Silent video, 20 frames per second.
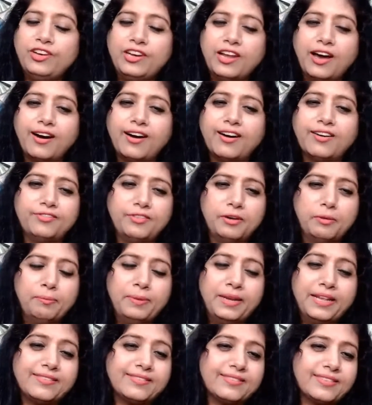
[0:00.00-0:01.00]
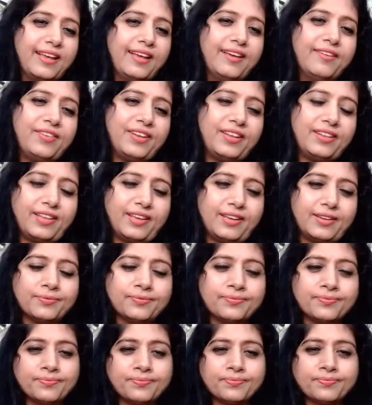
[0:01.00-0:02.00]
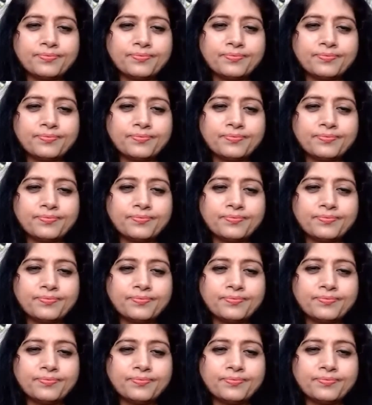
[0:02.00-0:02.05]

of love, bliss, everything.